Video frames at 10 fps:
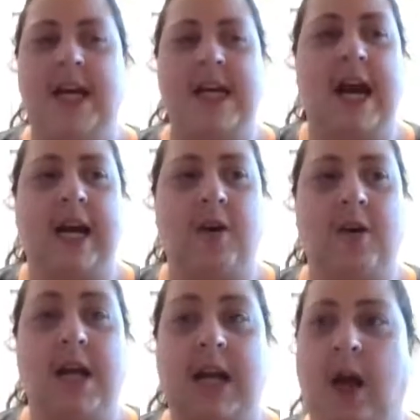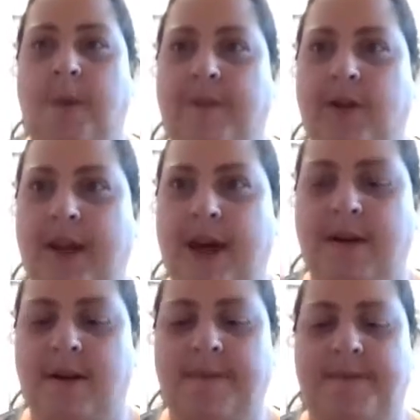accurate and helpful
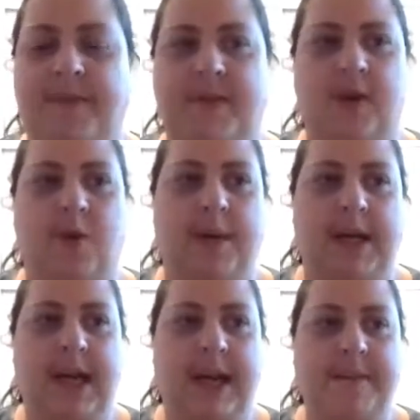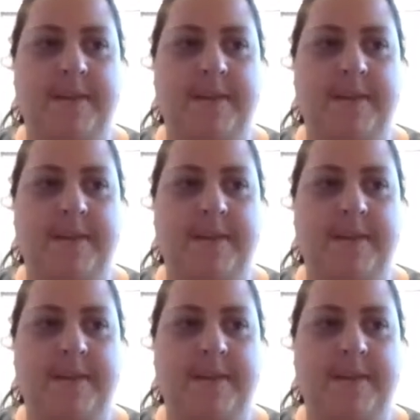header. So my name,